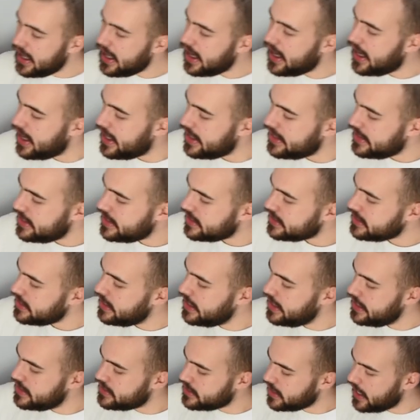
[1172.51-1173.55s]
Uh, this
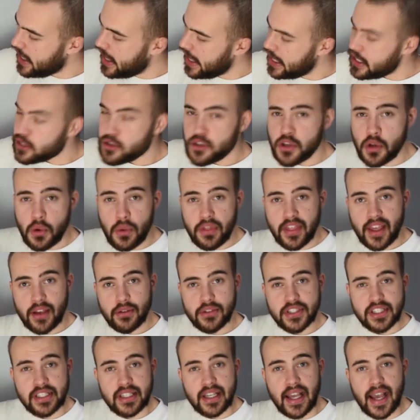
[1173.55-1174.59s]
is a
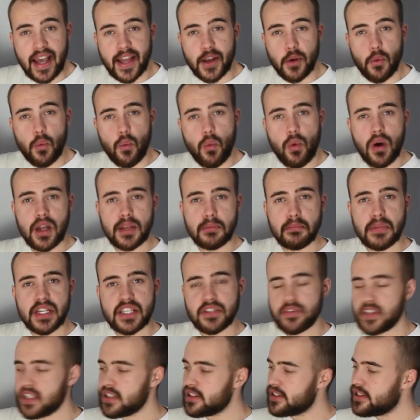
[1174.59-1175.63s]
2001
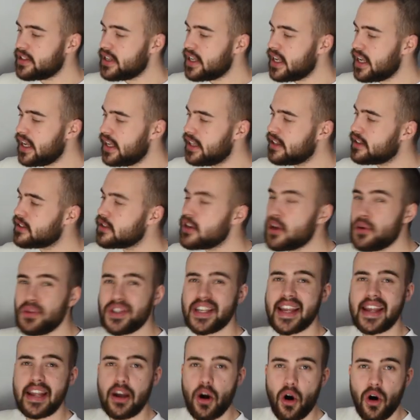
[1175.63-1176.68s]
Misfits tee. There's no
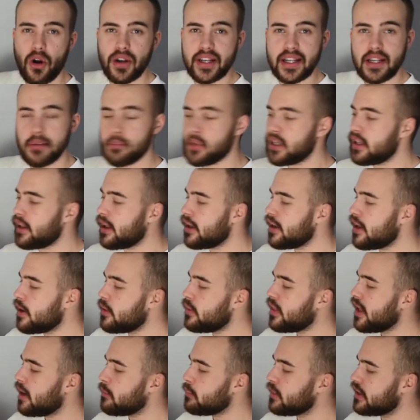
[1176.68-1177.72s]
date on it, but I know
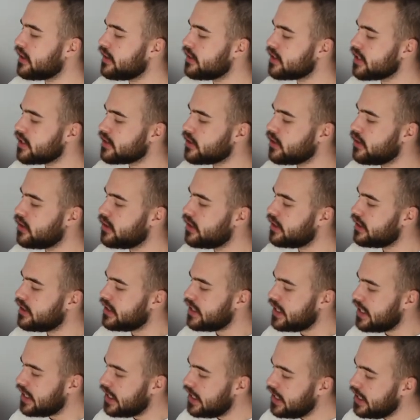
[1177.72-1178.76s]
that because it's on
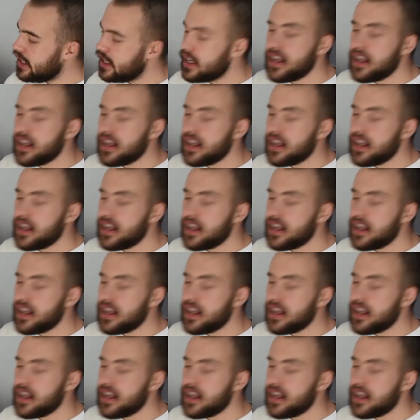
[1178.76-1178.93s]
the